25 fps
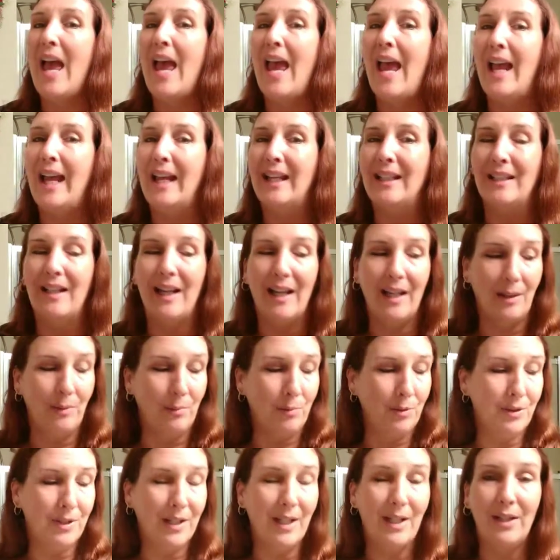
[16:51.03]
And I
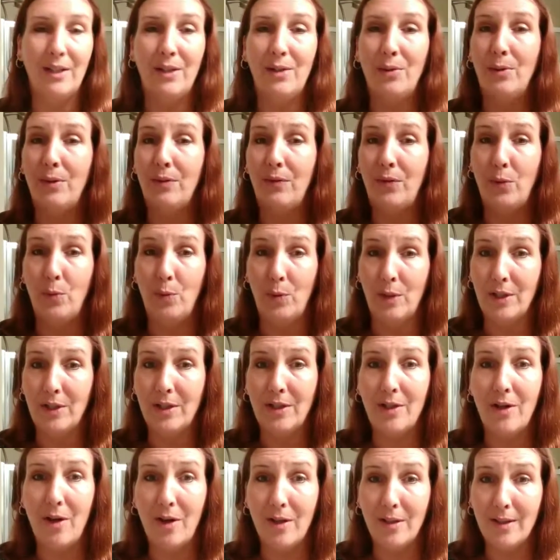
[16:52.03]
will tell you, if you want to
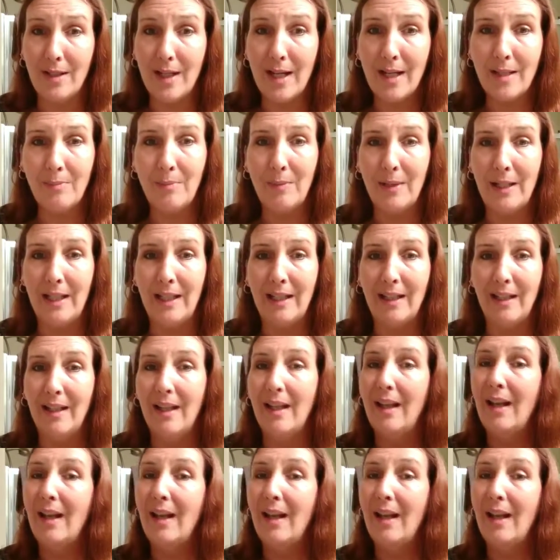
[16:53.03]
contact me,